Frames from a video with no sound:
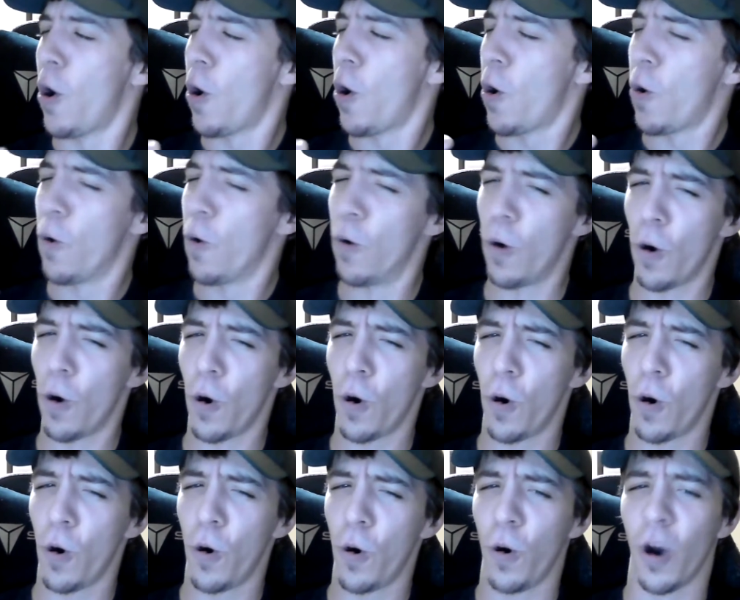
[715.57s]

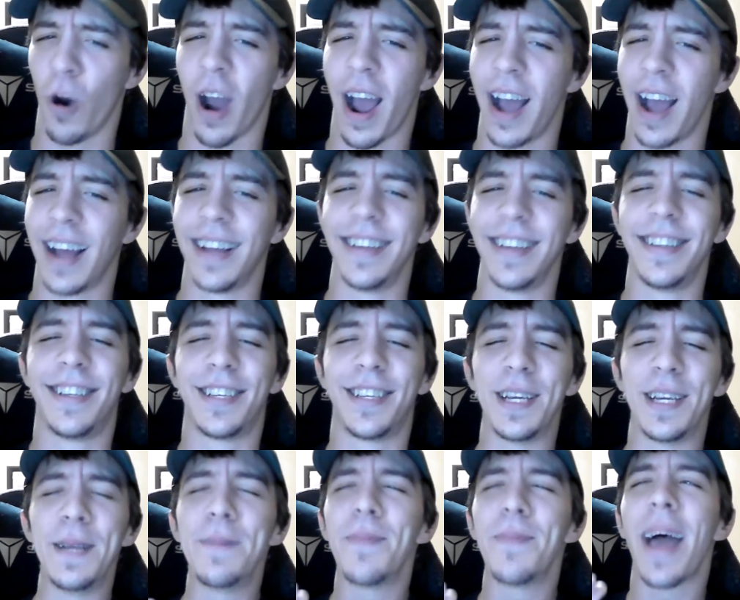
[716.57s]
whoo!
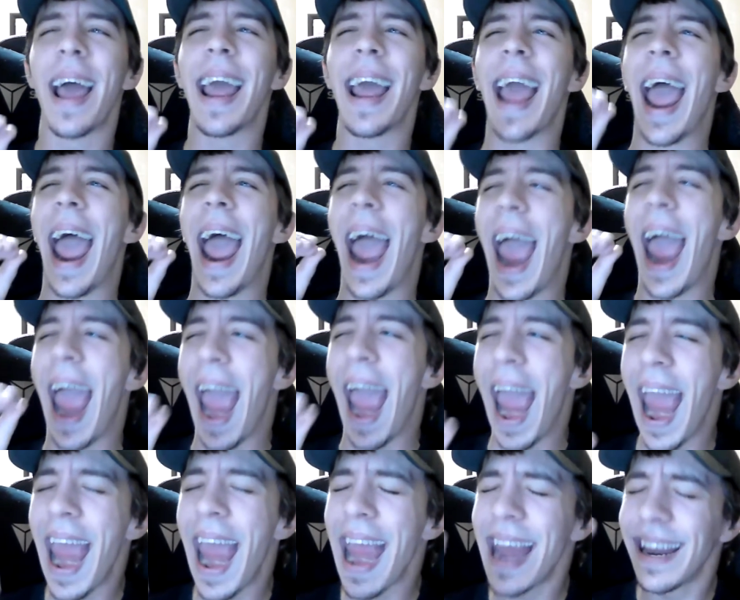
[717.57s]
Jinbei
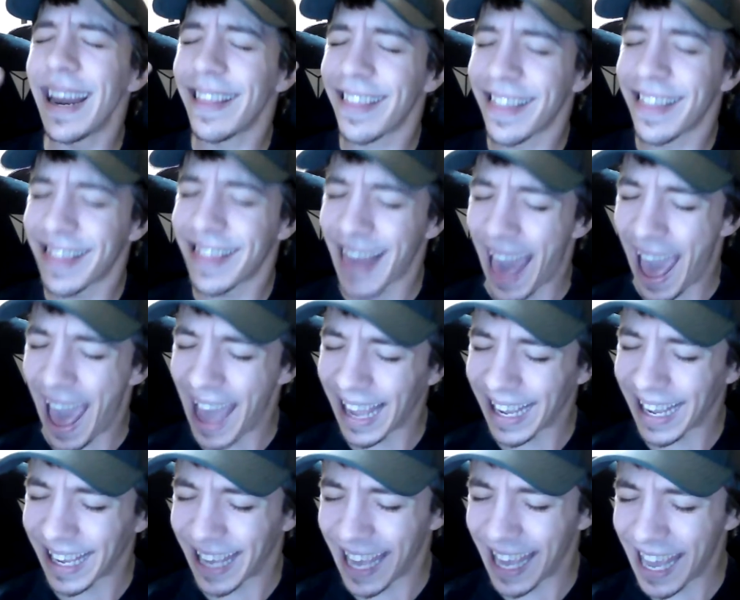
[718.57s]
ate that
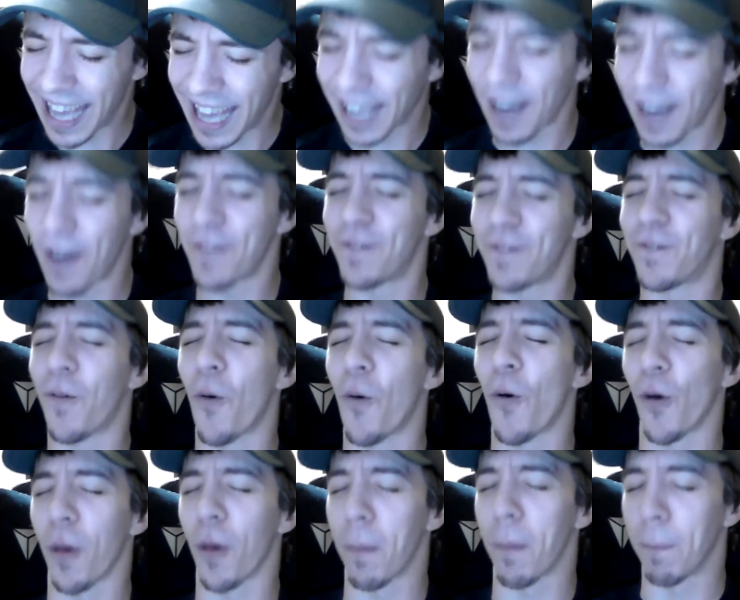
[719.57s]
kick
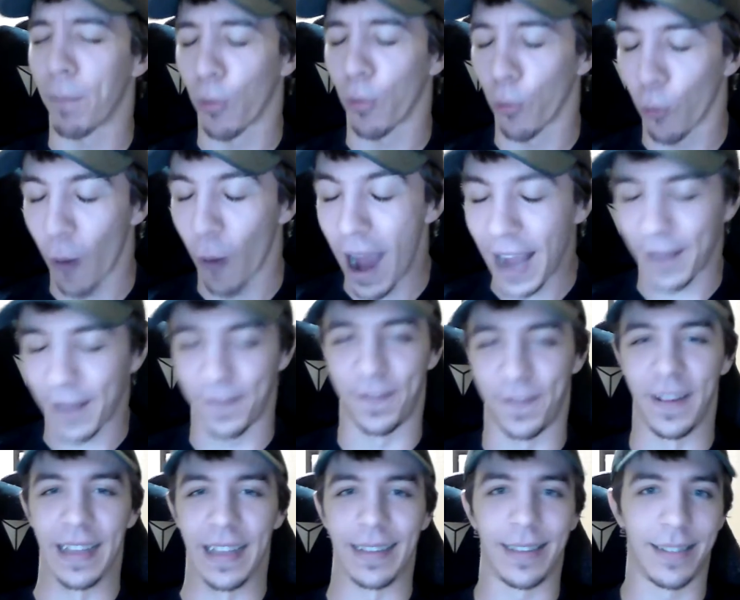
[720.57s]
for
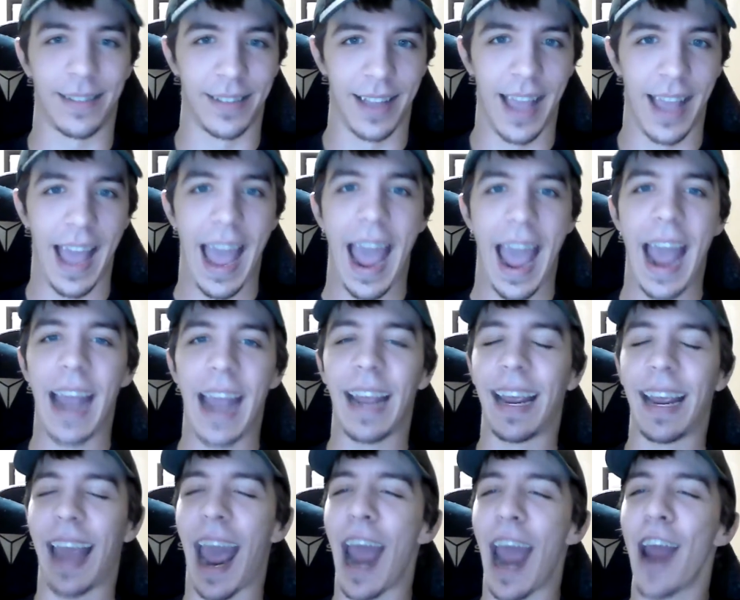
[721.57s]
breakfast.
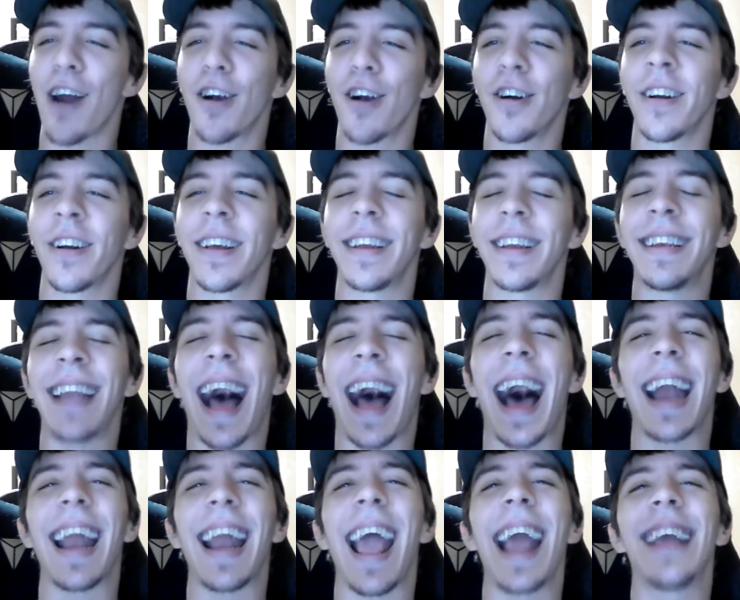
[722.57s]
Cared
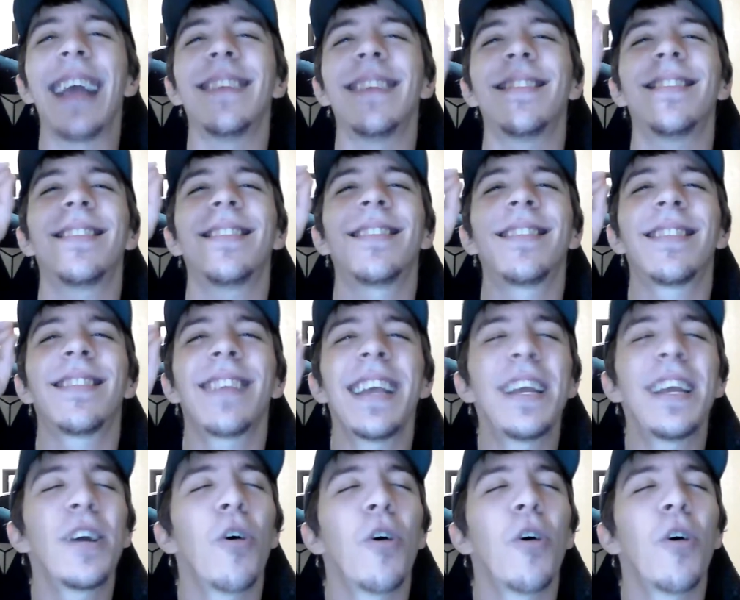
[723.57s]
not a single